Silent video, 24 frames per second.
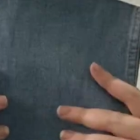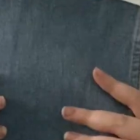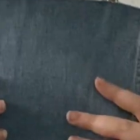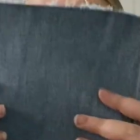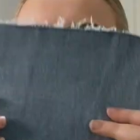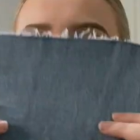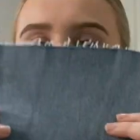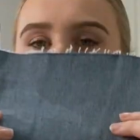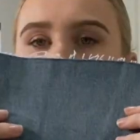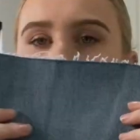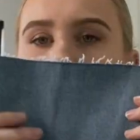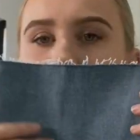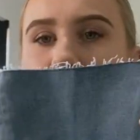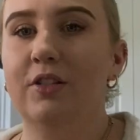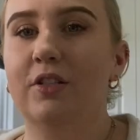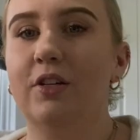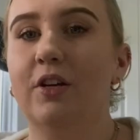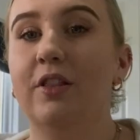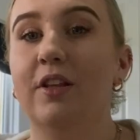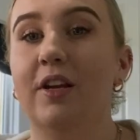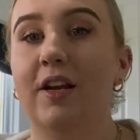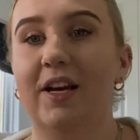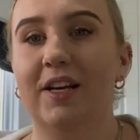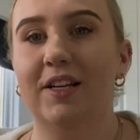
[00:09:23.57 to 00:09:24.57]
And yeah,
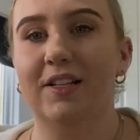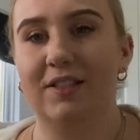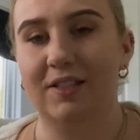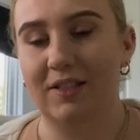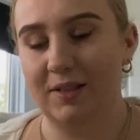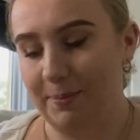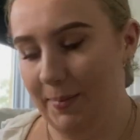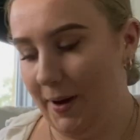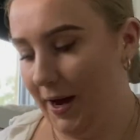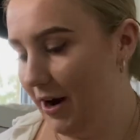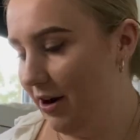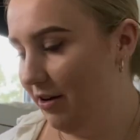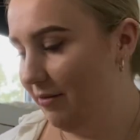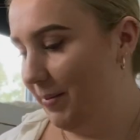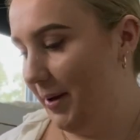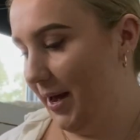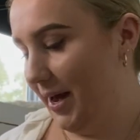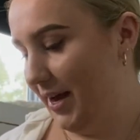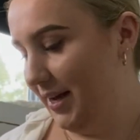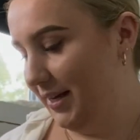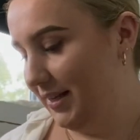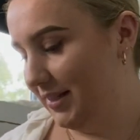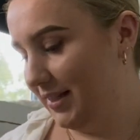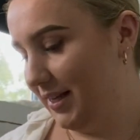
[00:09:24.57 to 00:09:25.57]
so the next pair of
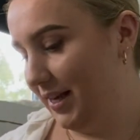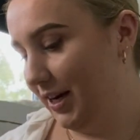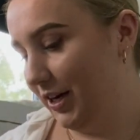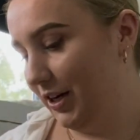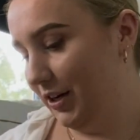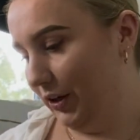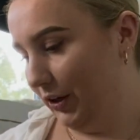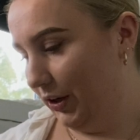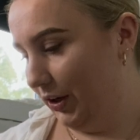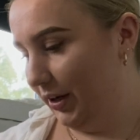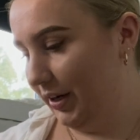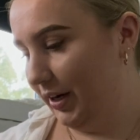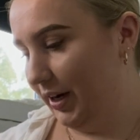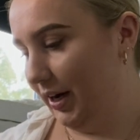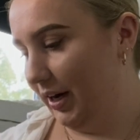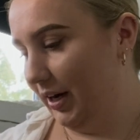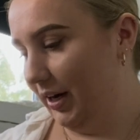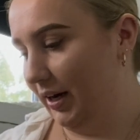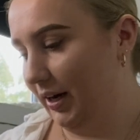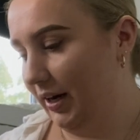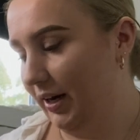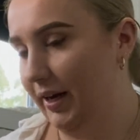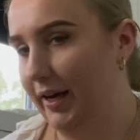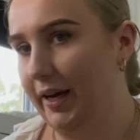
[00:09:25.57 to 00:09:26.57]
pants that I got
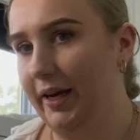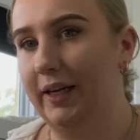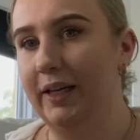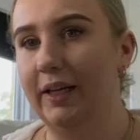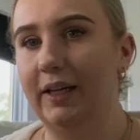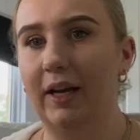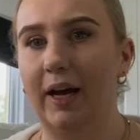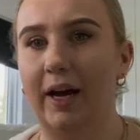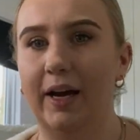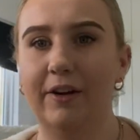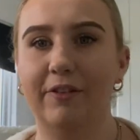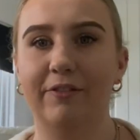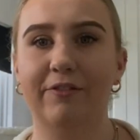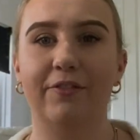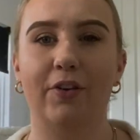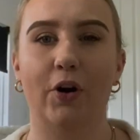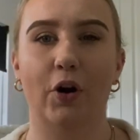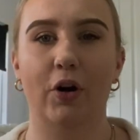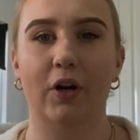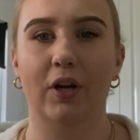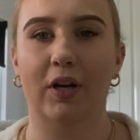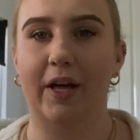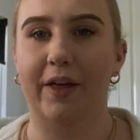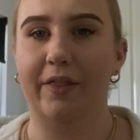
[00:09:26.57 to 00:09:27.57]
are a like
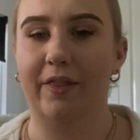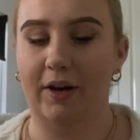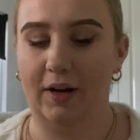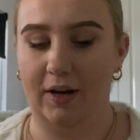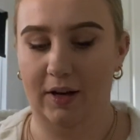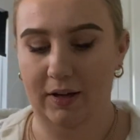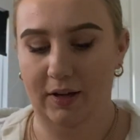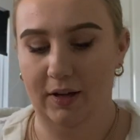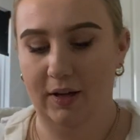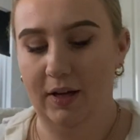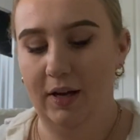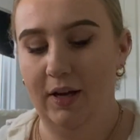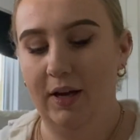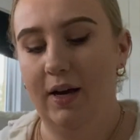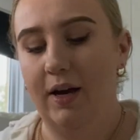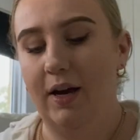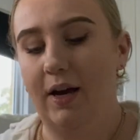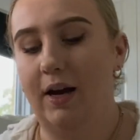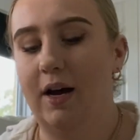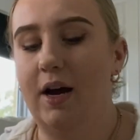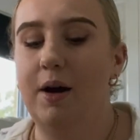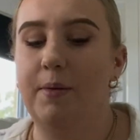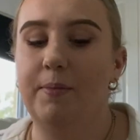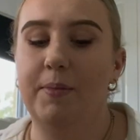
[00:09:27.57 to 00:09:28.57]
faux leather
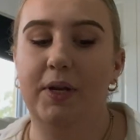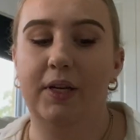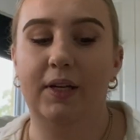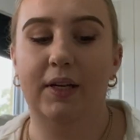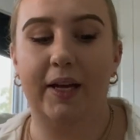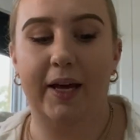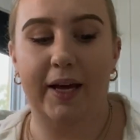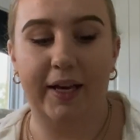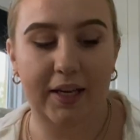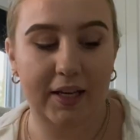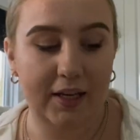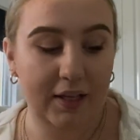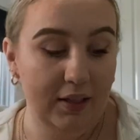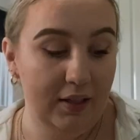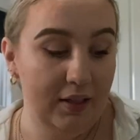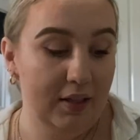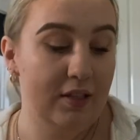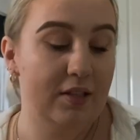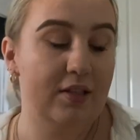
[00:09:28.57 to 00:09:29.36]
legging